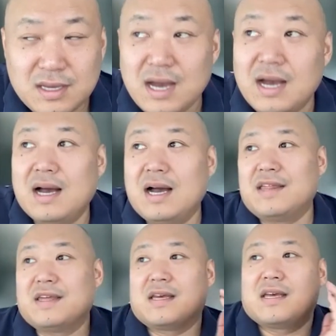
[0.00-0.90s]
Yeah,
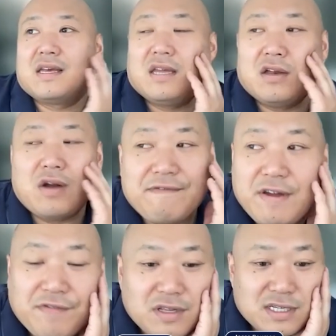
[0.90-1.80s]
I think, I've
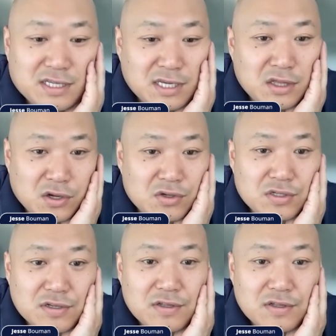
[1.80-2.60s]
definitely seen those